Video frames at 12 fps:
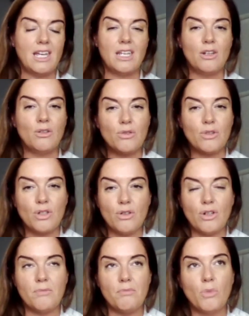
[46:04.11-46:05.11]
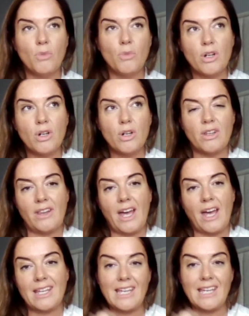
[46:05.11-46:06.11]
you're more than that.